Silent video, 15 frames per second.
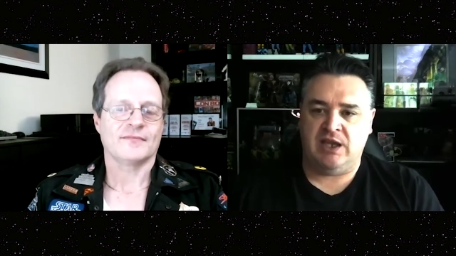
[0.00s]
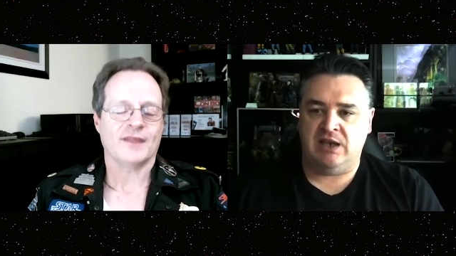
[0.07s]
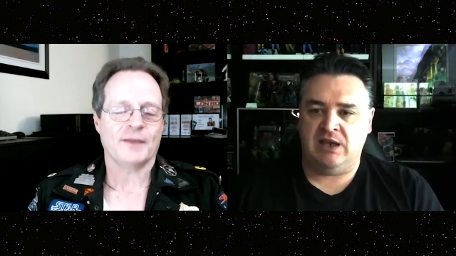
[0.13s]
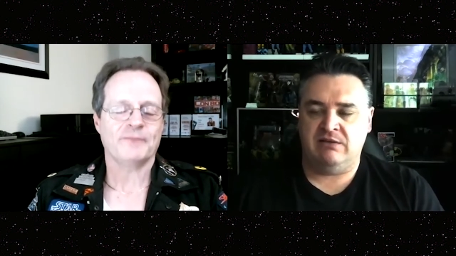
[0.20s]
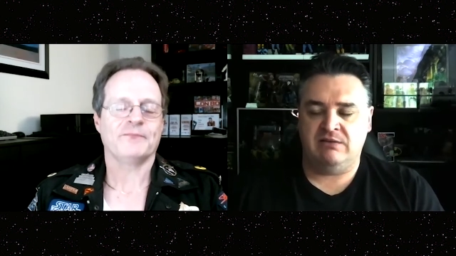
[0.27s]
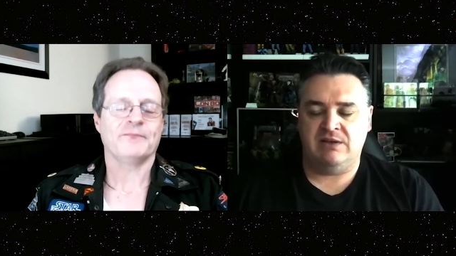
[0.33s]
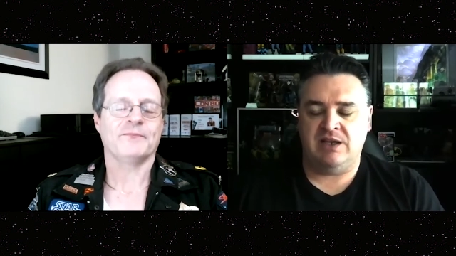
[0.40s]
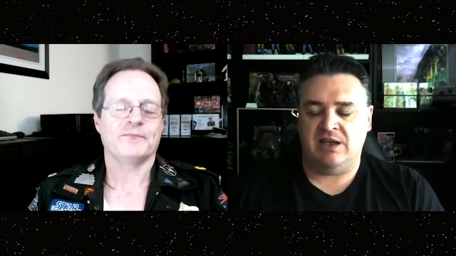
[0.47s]

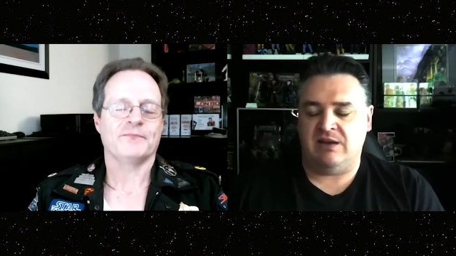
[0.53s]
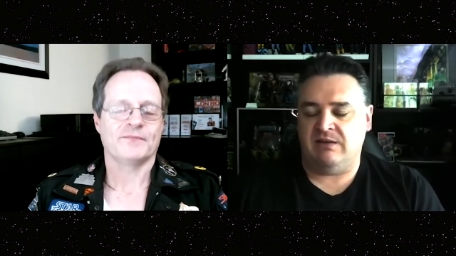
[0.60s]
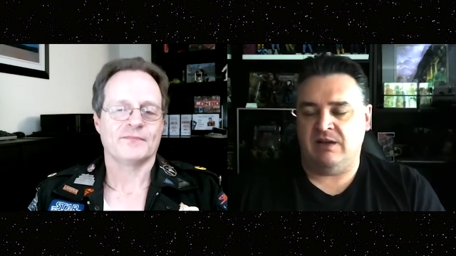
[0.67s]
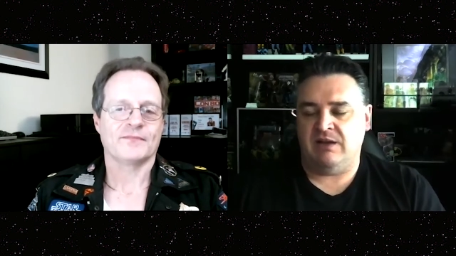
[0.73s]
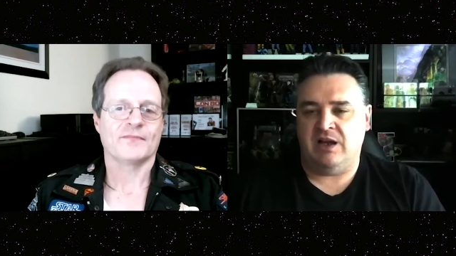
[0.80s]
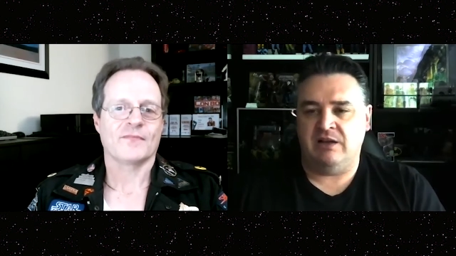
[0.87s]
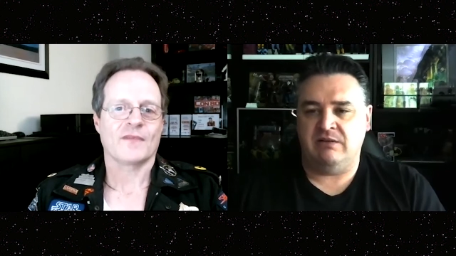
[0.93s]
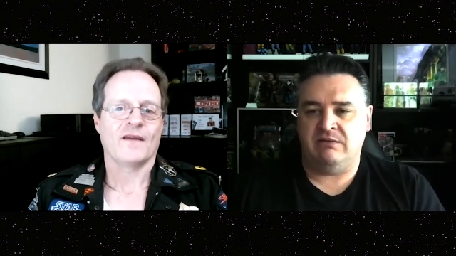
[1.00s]
Speaker 1: And yep. yeah,
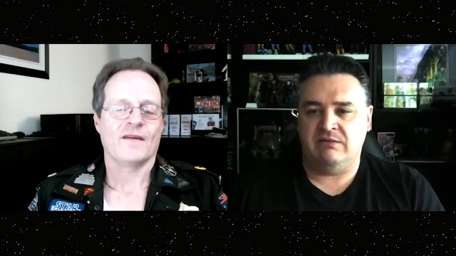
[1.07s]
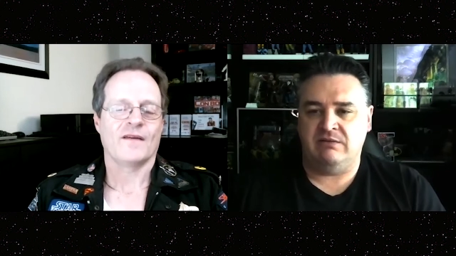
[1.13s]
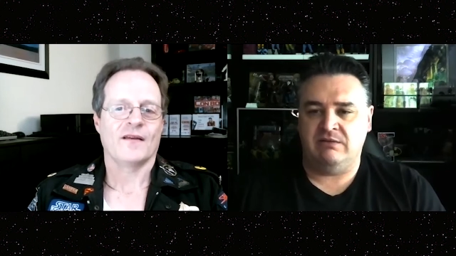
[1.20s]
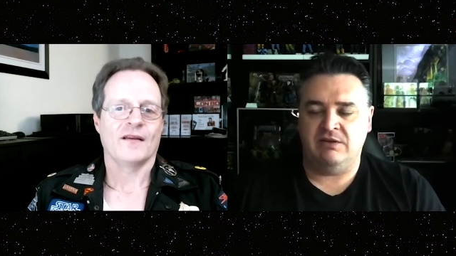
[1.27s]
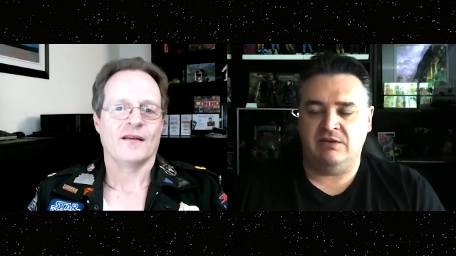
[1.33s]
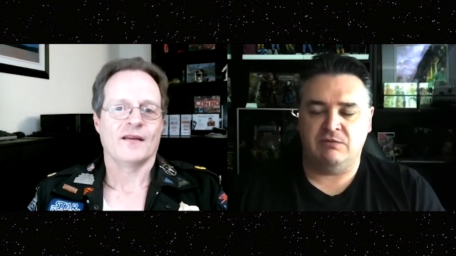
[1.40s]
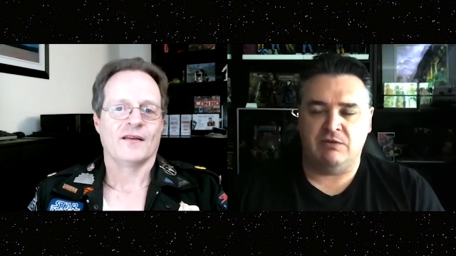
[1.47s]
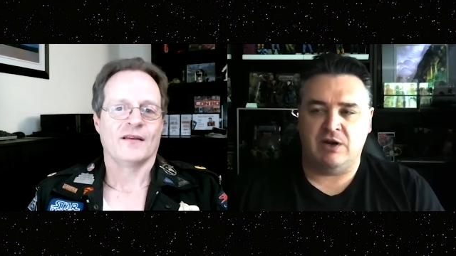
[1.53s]
I
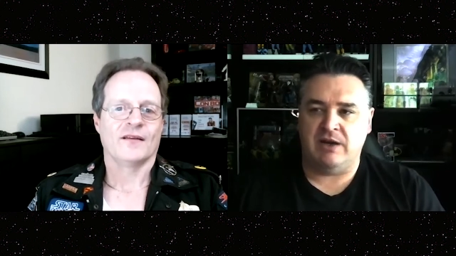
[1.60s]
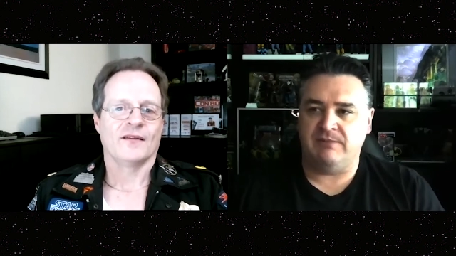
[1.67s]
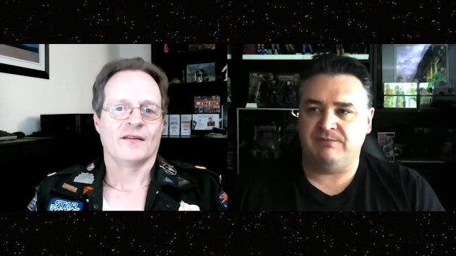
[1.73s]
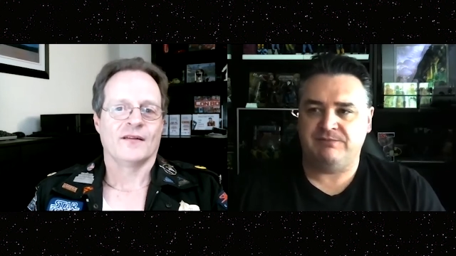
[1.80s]
you're right.